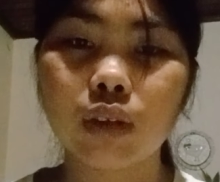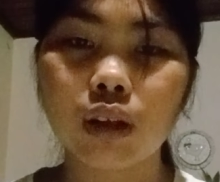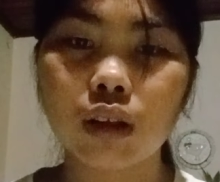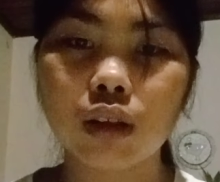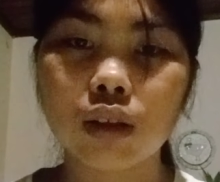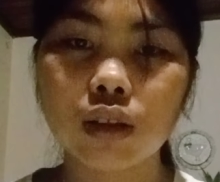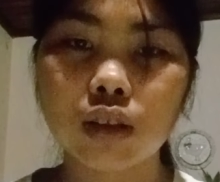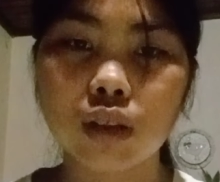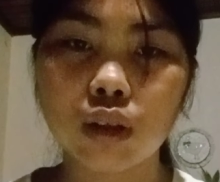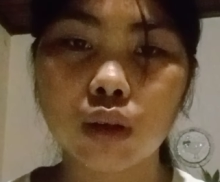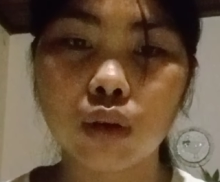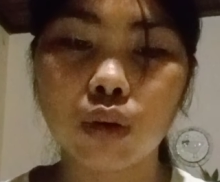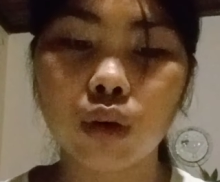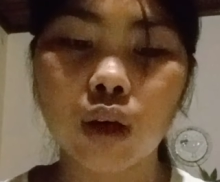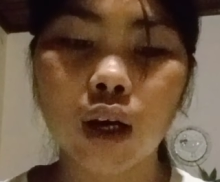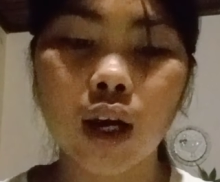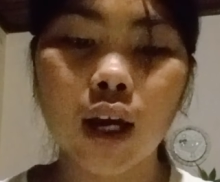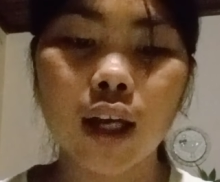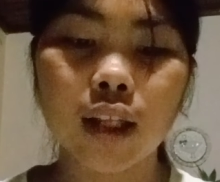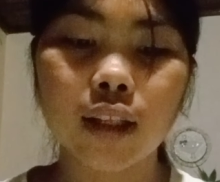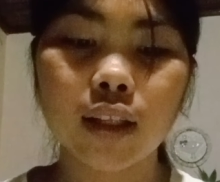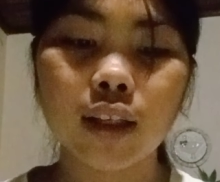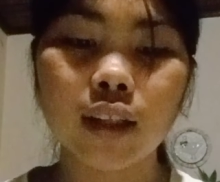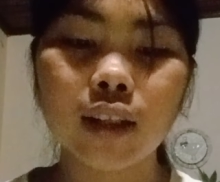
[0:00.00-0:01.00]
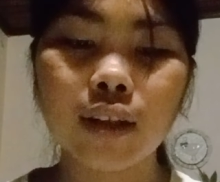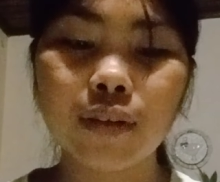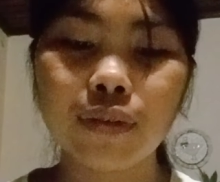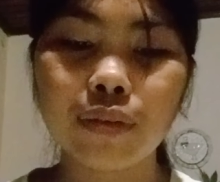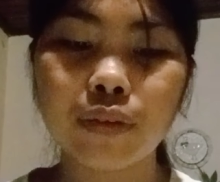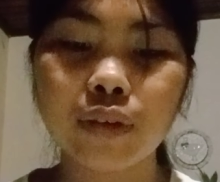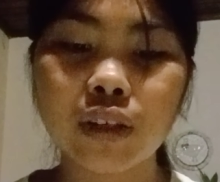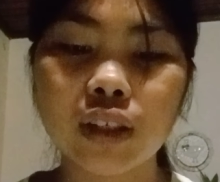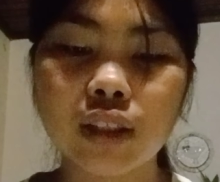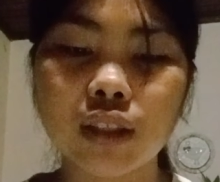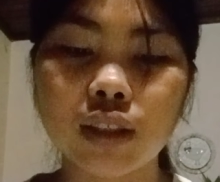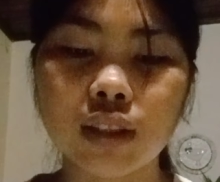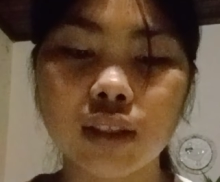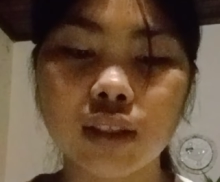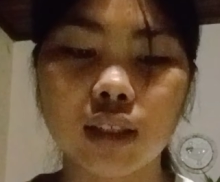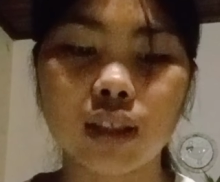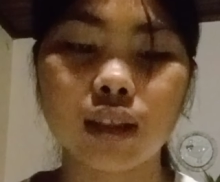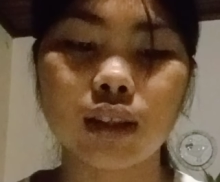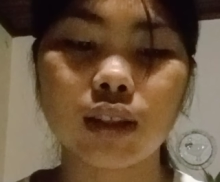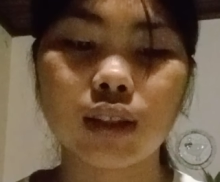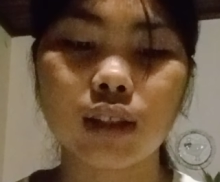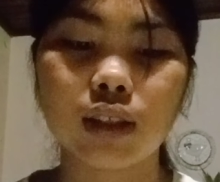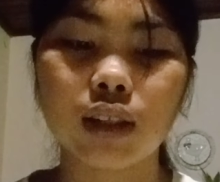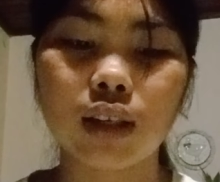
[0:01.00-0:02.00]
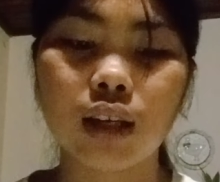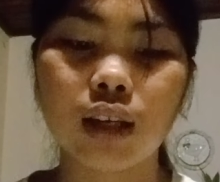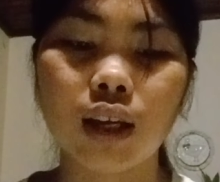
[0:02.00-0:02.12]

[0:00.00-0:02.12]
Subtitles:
So, the differences.